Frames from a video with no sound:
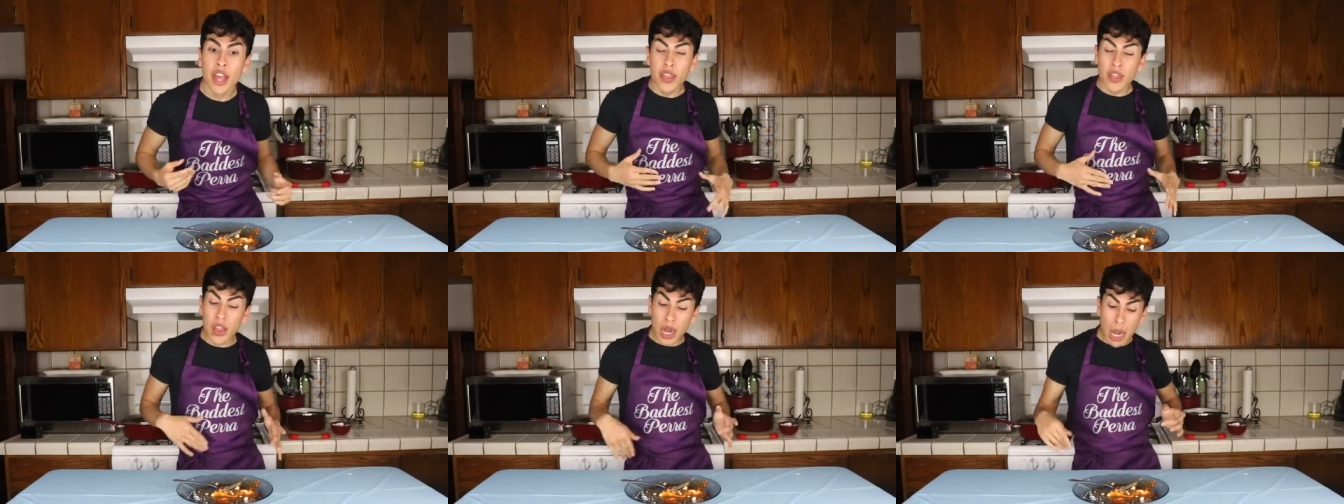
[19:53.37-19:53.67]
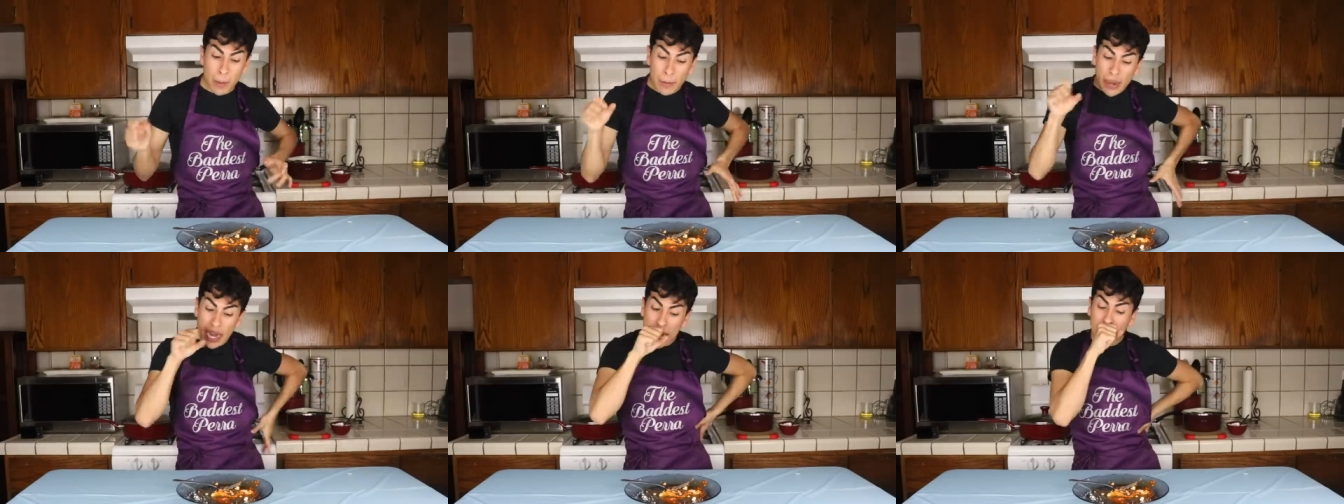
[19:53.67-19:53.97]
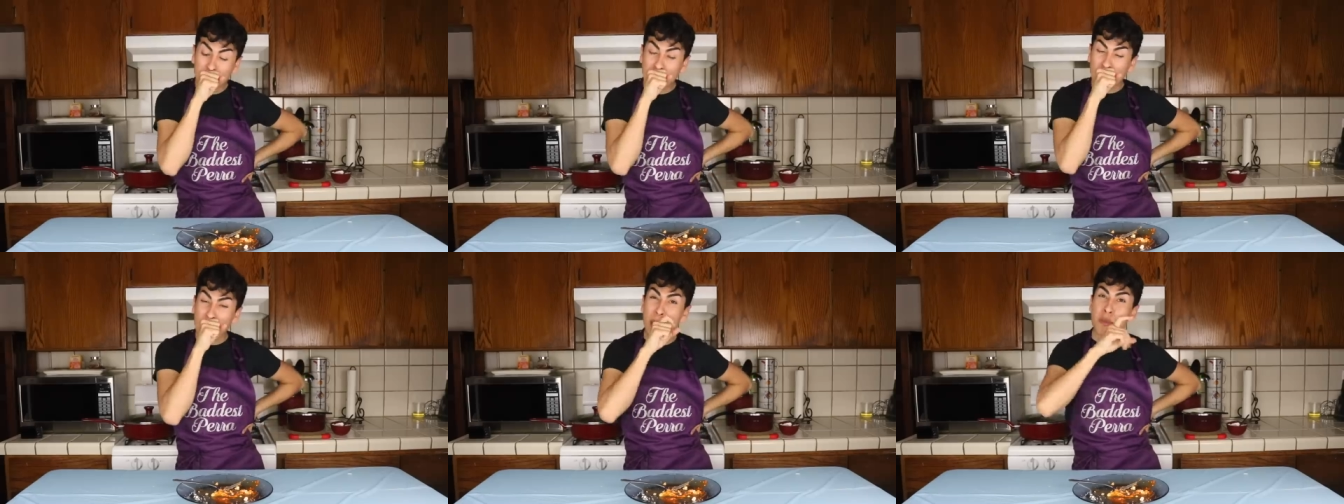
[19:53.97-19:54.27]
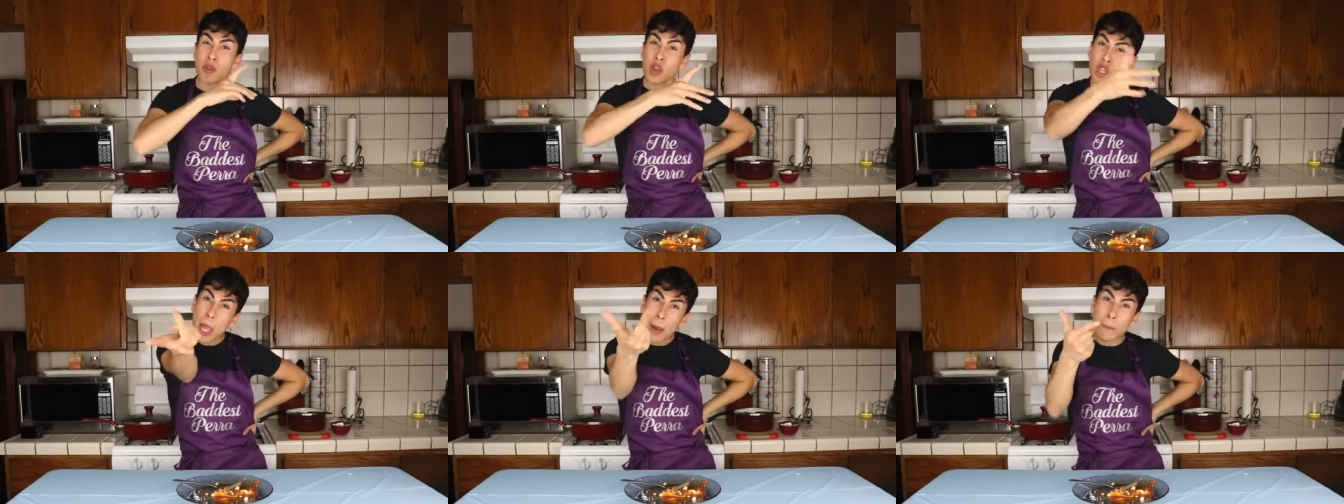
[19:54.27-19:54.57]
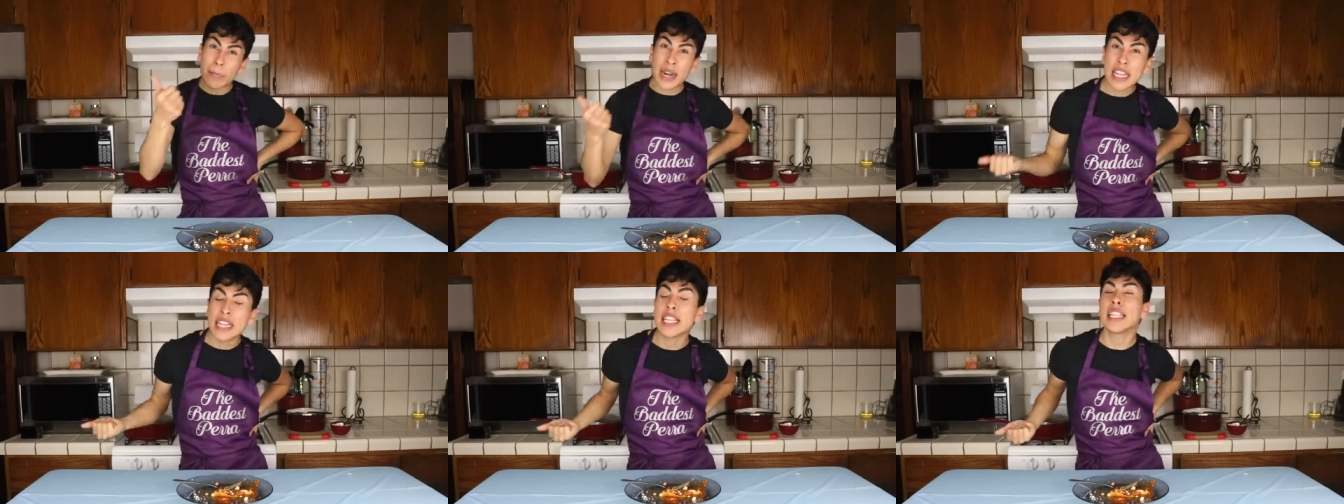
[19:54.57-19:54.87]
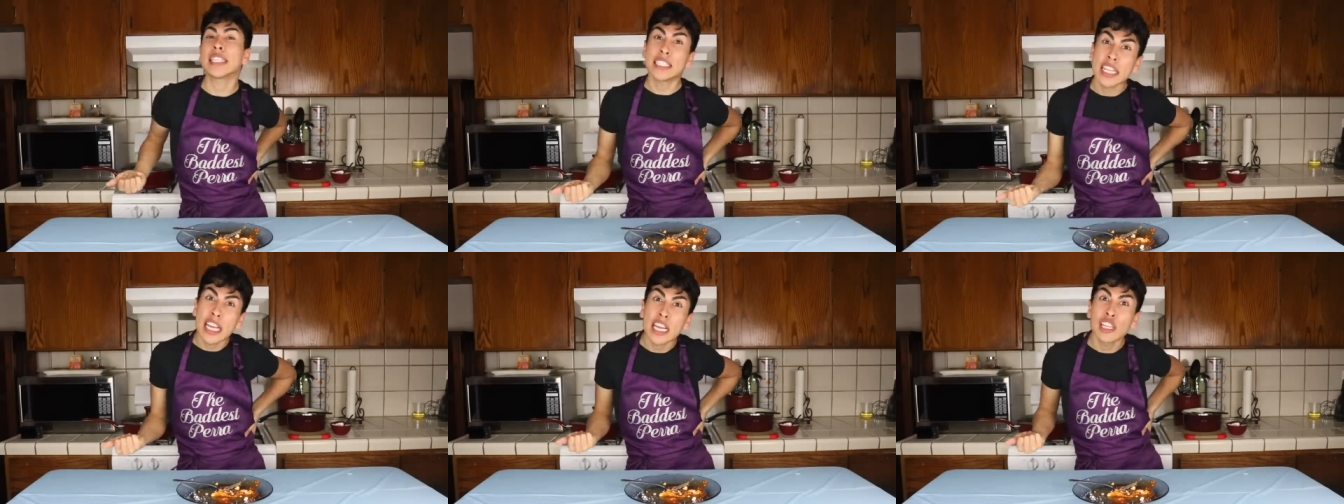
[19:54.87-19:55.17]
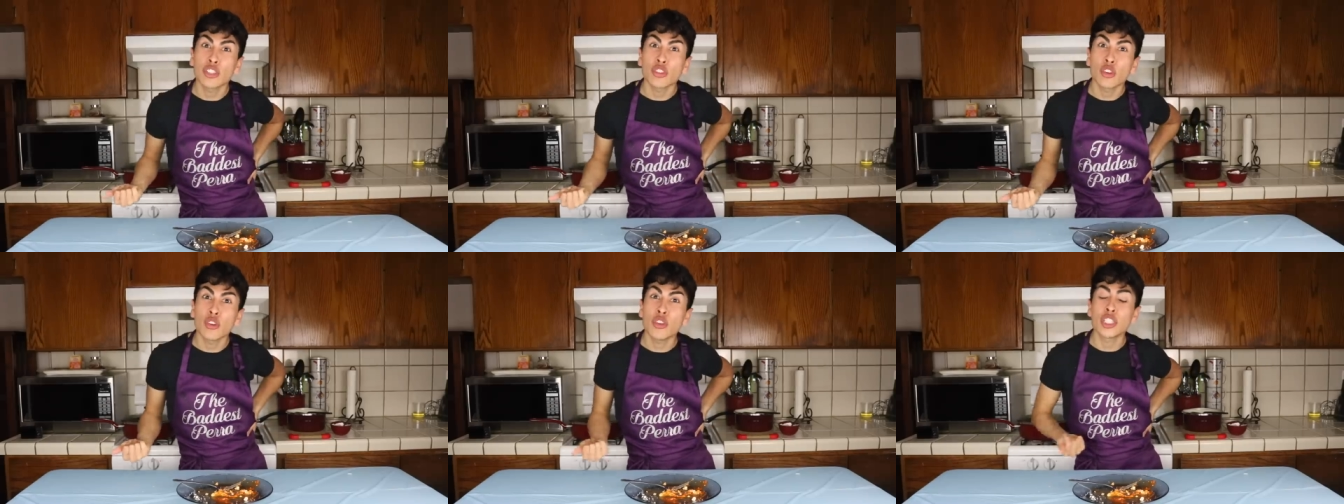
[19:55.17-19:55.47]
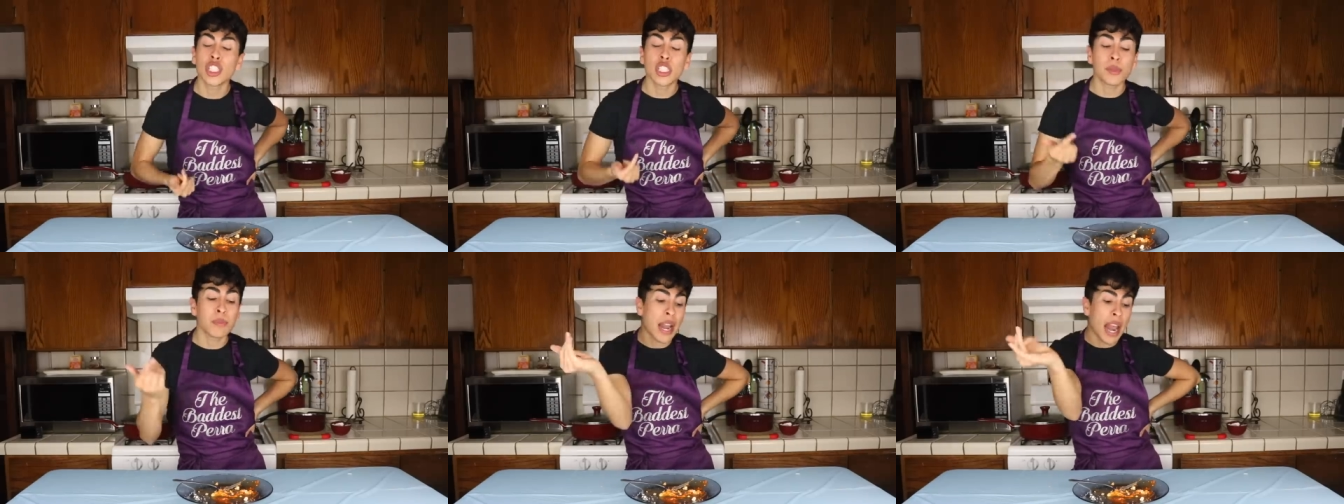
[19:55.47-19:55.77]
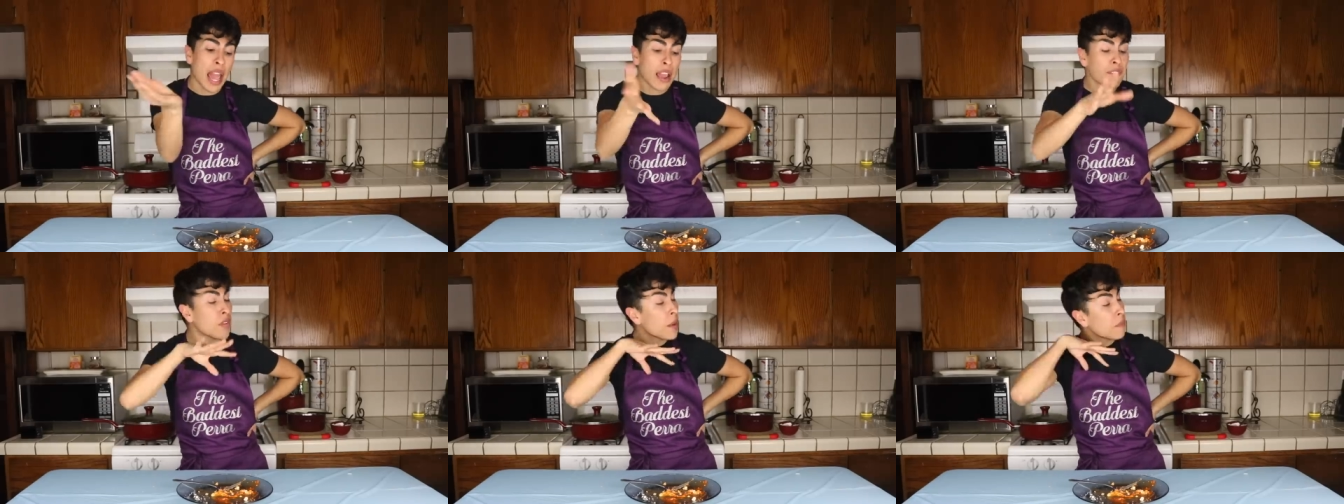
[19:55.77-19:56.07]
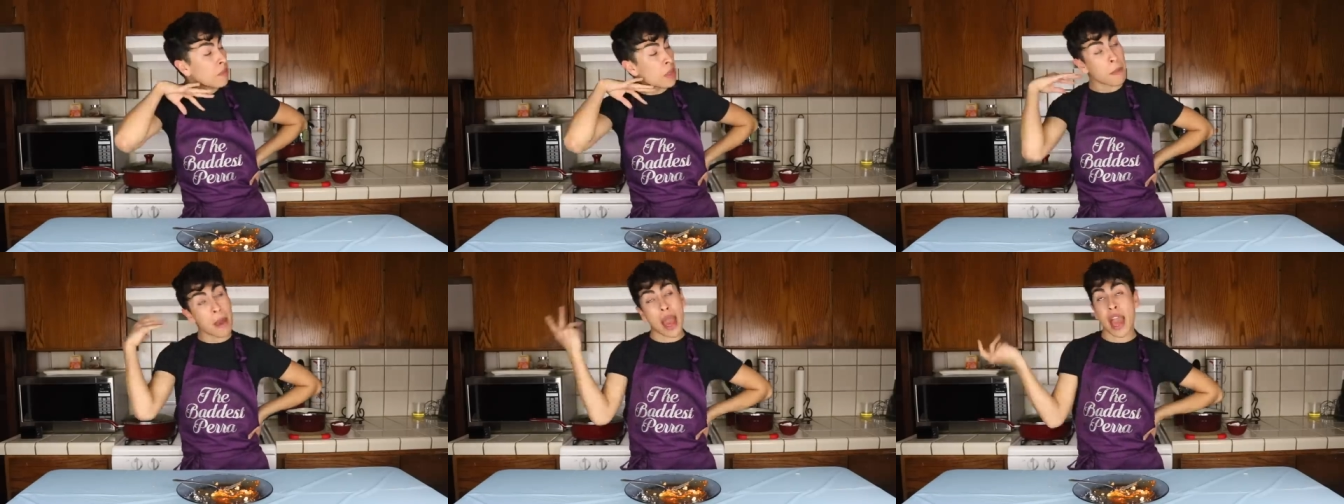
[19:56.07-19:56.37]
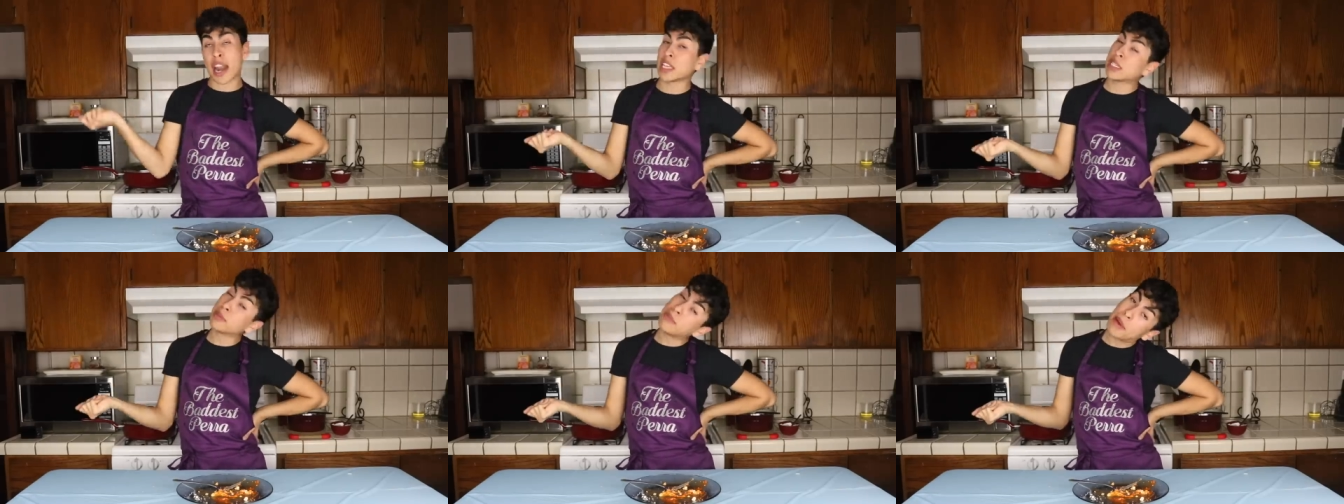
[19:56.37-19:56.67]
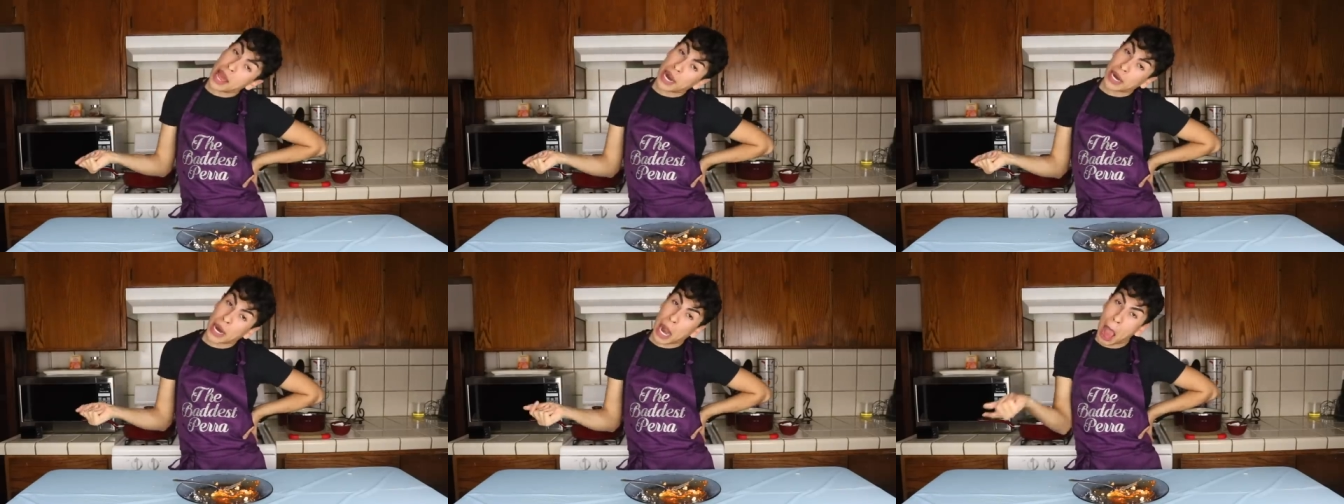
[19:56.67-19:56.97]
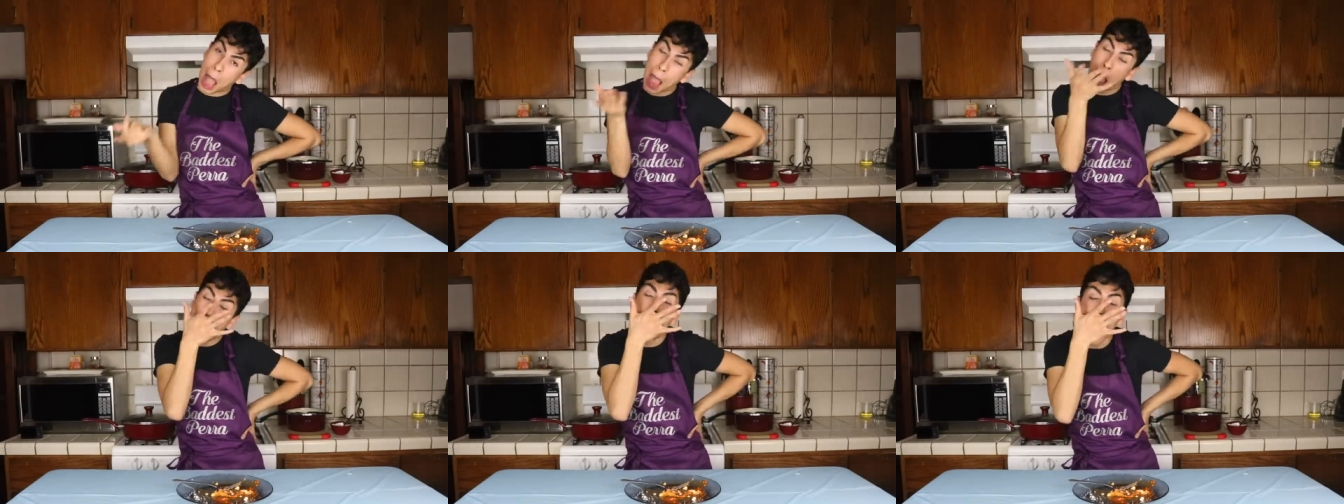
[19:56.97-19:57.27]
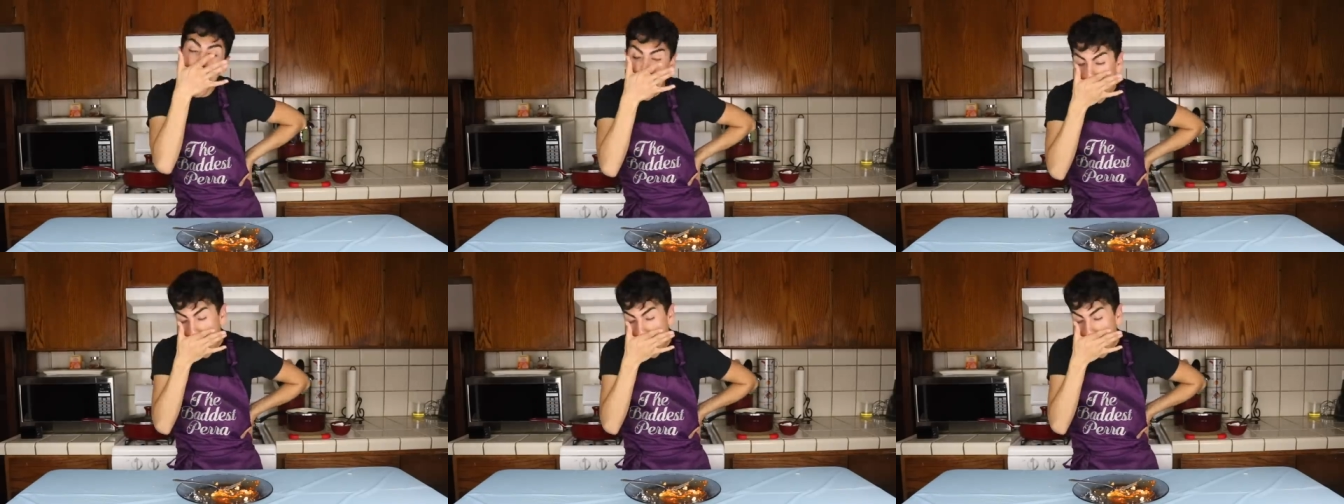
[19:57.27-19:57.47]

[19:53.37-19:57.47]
They're gonna be like, damn, ¿dónde aprendiste eso? And just be like, from the baddest perra.